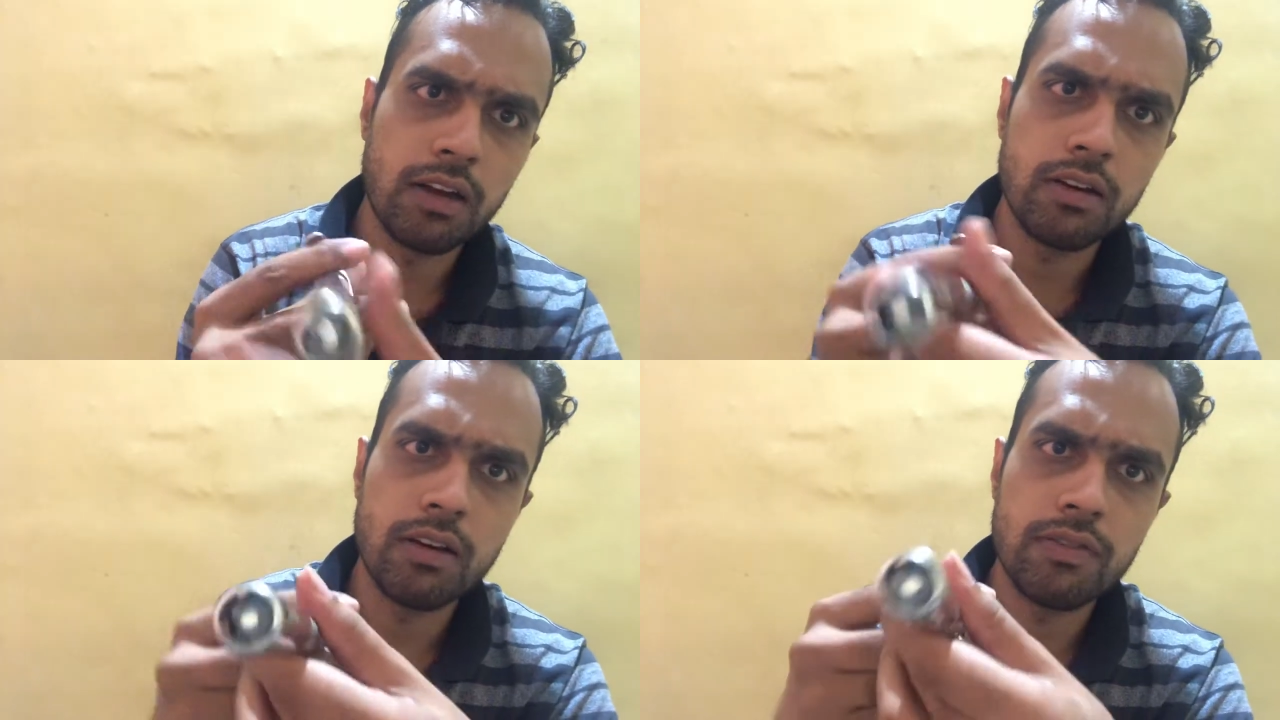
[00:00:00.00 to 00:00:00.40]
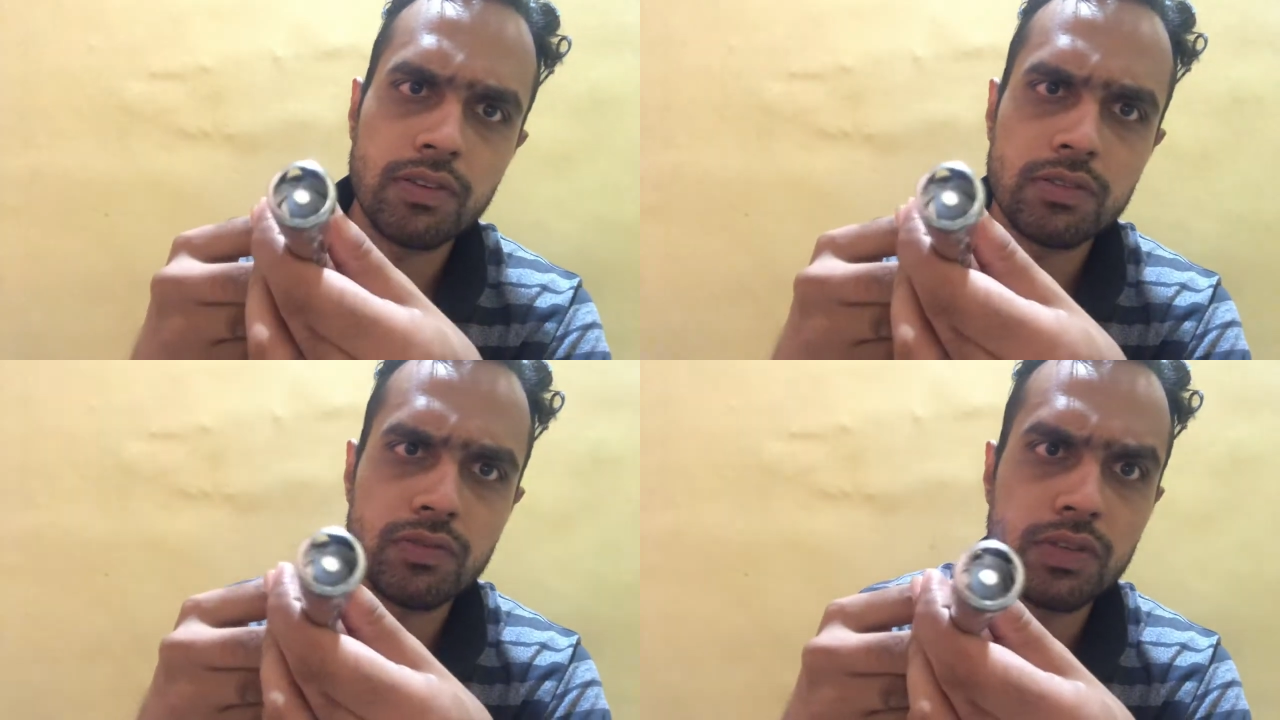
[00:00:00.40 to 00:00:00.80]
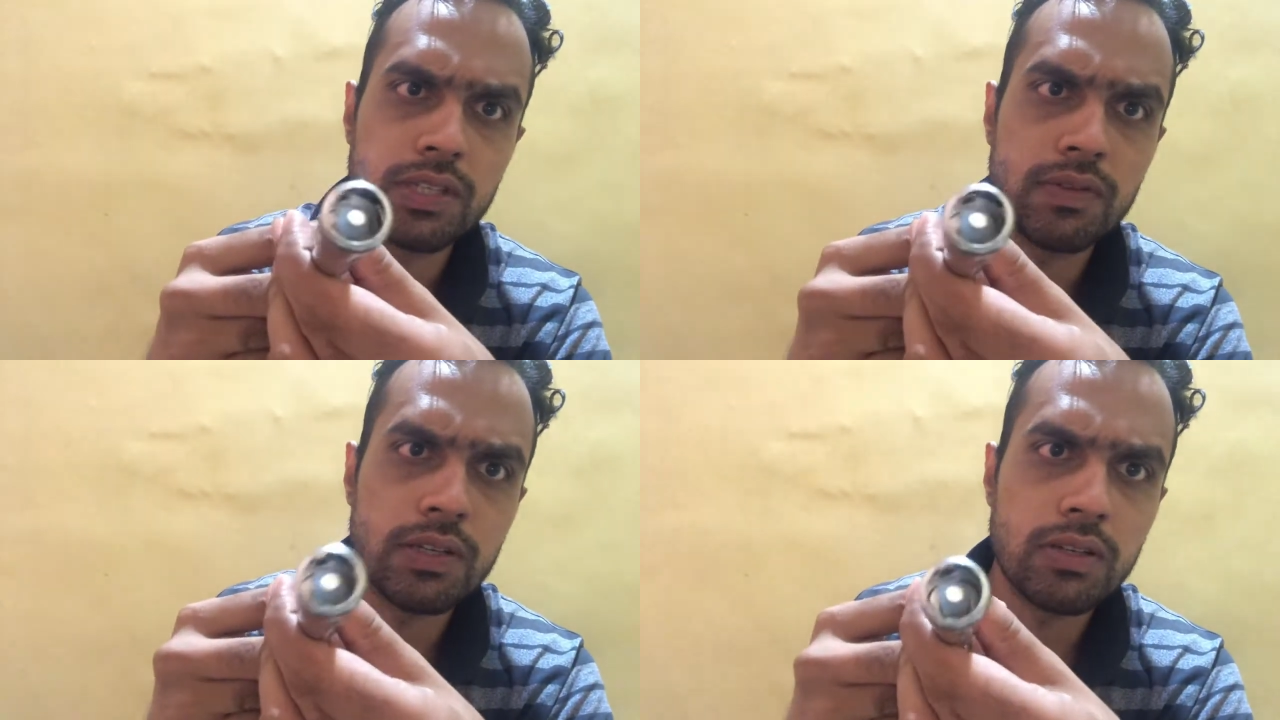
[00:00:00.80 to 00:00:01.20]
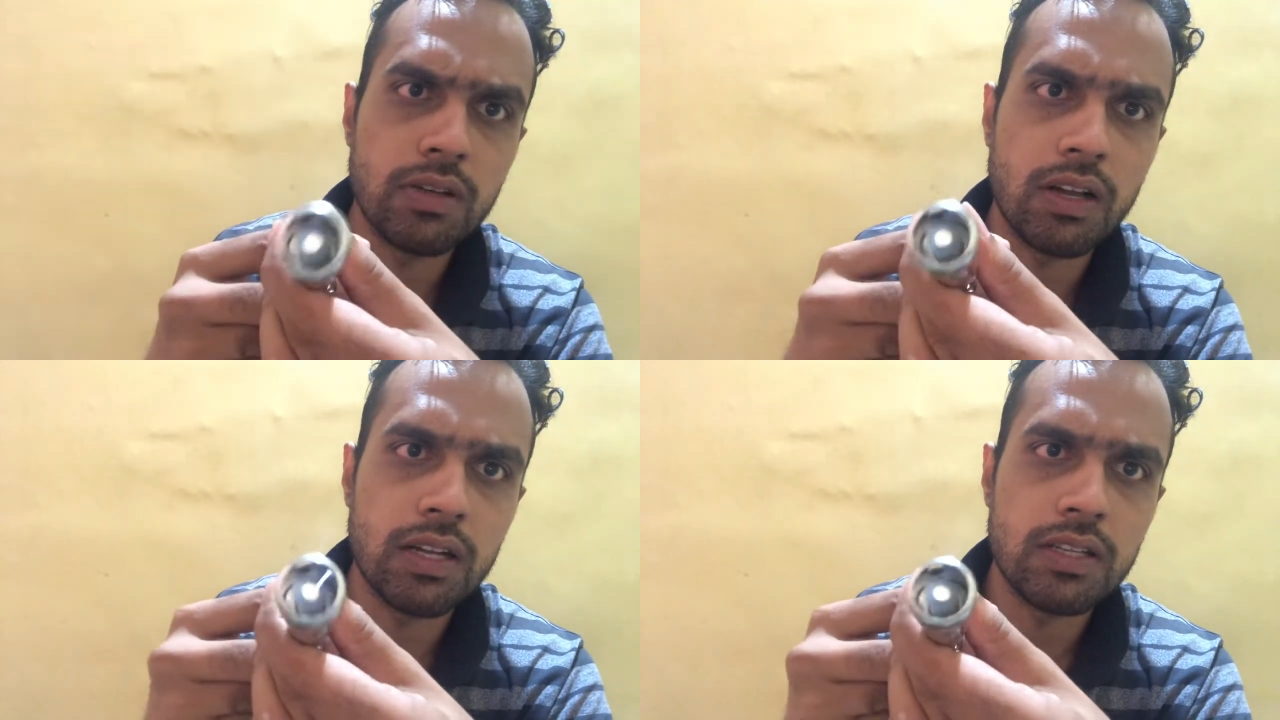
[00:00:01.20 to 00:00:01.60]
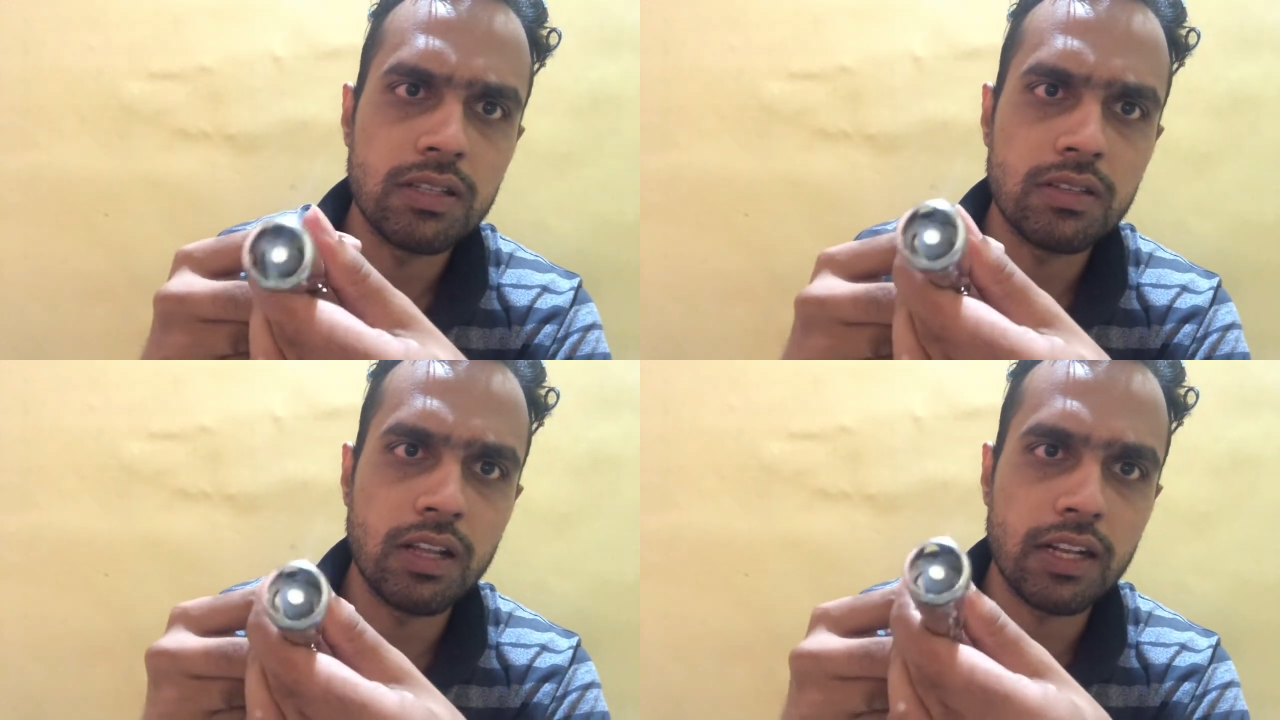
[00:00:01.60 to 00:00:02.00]
don't know if it's visible to you,
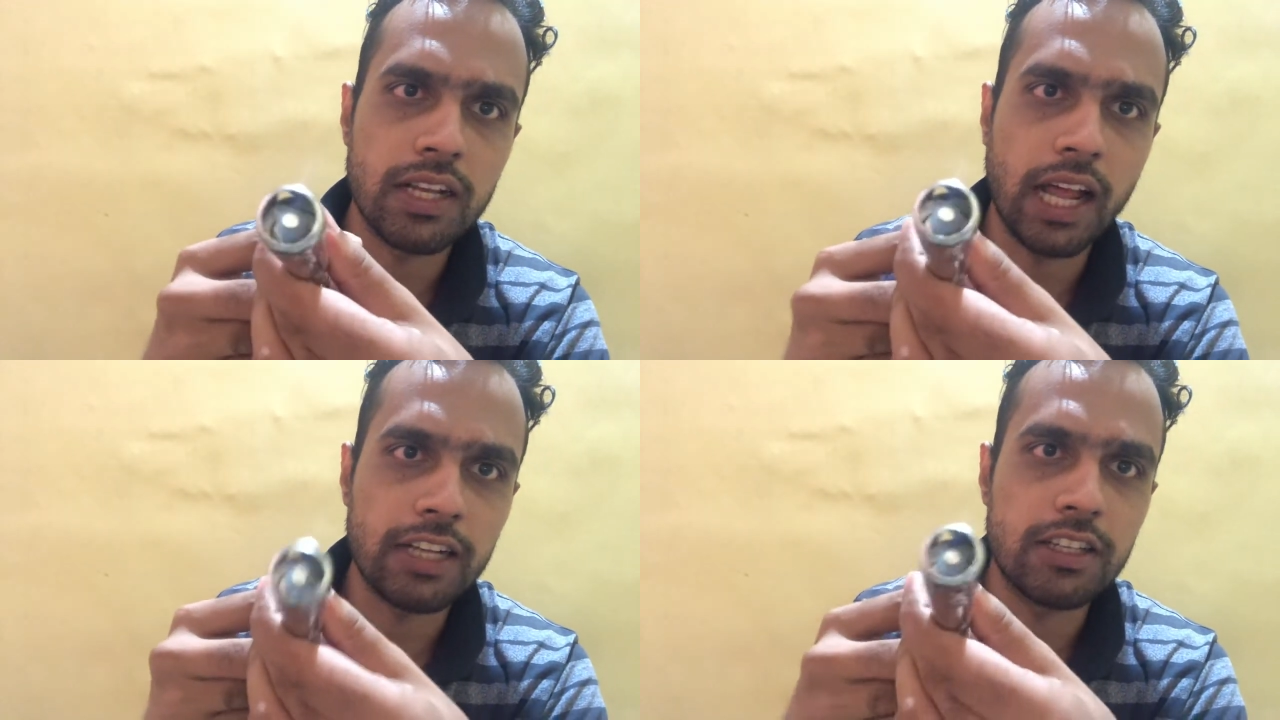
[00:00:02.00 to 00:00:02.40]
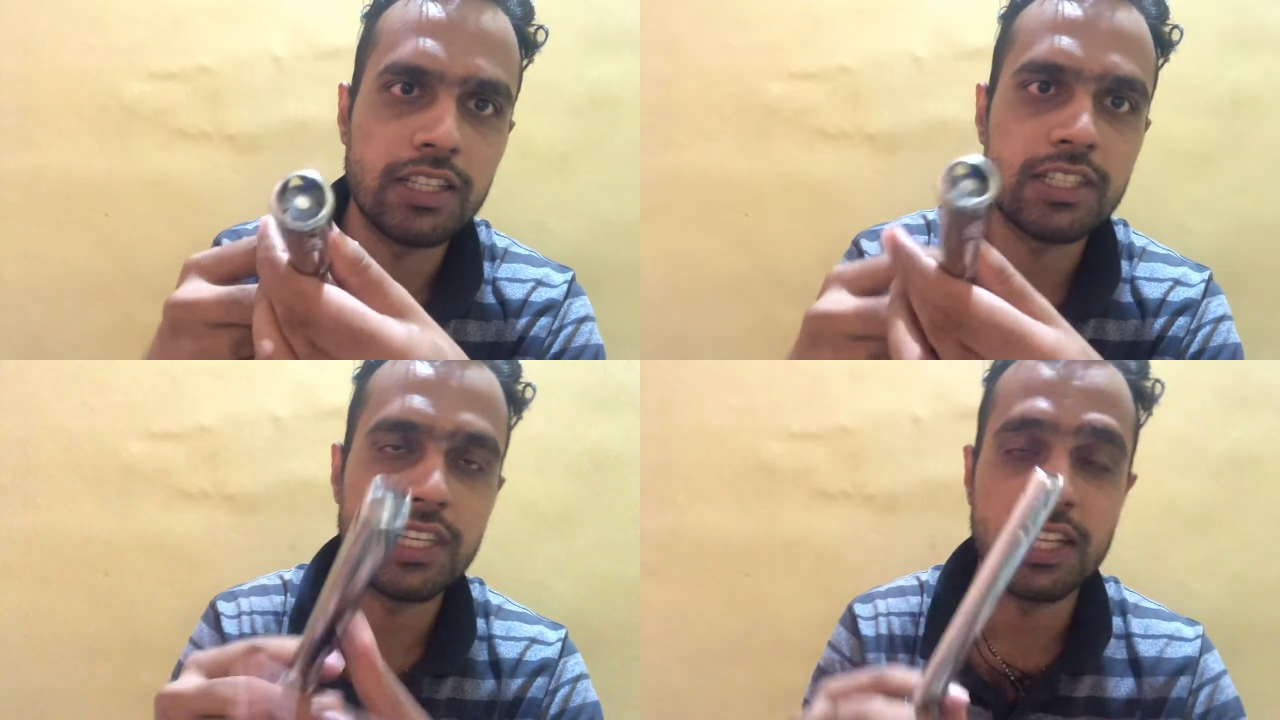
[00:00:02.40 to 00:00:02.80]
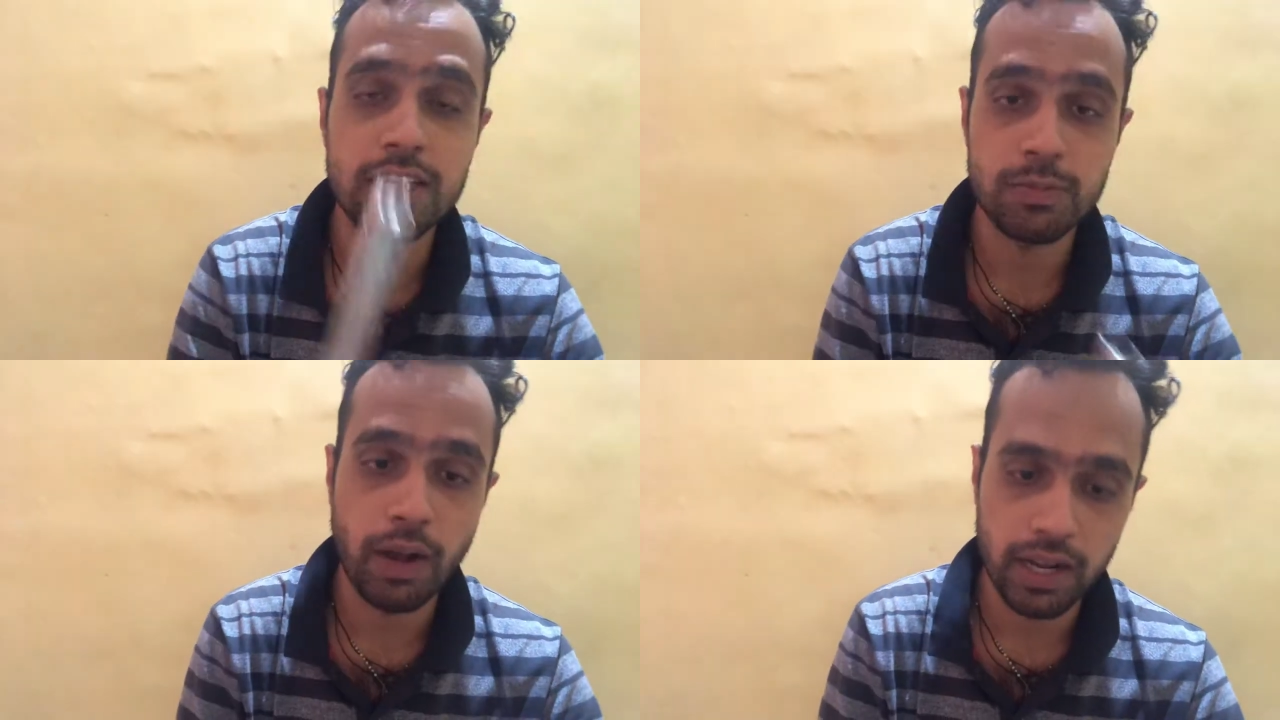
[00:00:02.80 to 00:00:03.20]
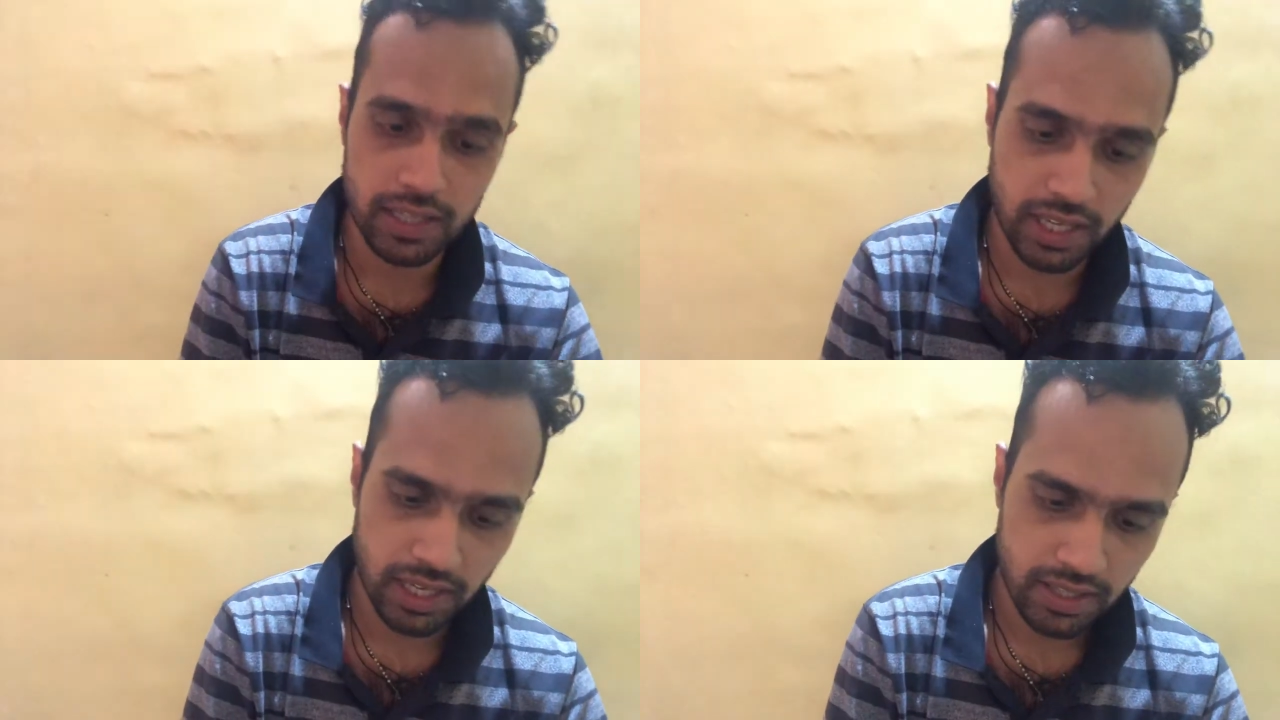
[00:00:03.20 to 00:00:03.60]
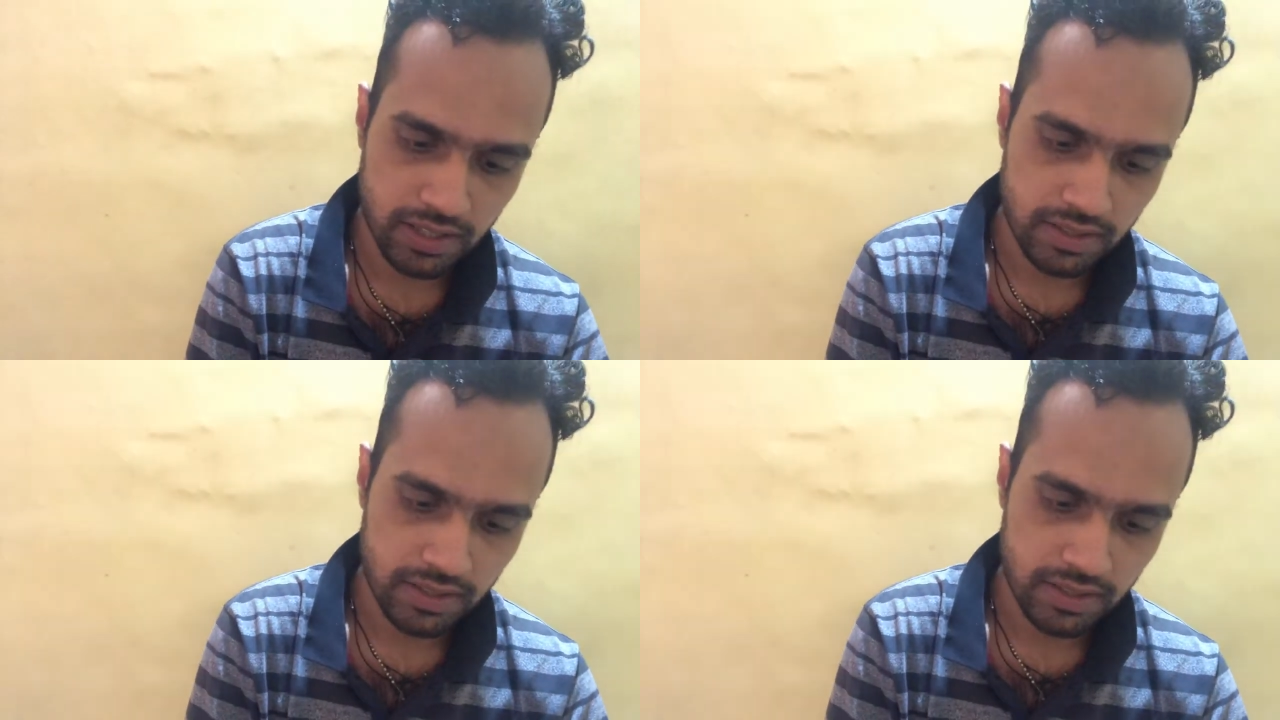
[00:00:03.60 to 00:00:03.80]
you can actually see the spark there.